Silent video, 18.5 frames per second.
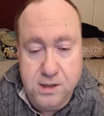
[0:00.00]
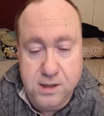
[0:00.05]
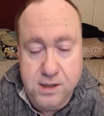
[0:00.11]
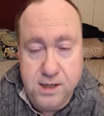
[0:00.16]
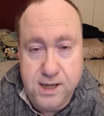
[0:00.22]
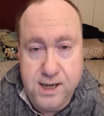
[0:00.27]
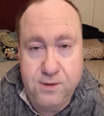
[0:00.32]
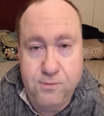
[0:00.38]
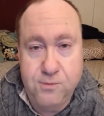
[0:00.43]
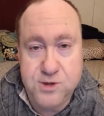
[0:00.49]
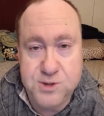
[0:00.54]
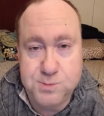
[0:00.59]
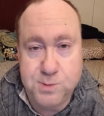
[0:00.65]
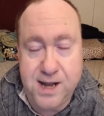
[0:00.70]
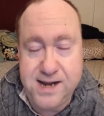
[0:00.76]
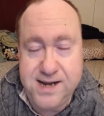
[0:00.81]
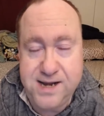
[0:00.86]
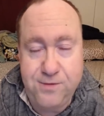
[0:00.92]
It was.
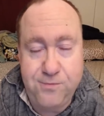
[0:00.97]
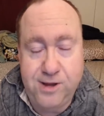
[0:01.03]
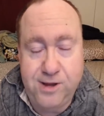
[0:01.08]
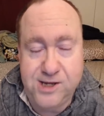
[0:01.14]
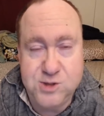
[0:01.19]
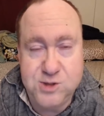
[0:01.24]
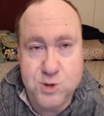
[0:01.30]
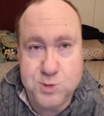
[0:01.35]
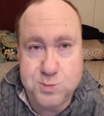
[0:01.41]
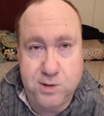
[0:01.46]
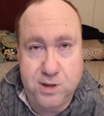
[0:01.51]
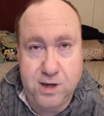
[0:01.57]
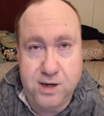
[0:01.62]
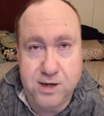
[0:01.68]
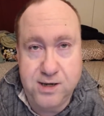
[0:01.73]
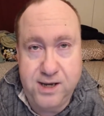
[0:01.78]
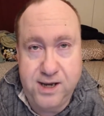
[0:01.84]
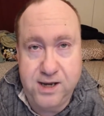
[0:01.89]
I didn't realize it was
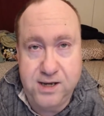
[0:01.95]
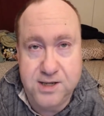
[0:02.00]
plugged in. The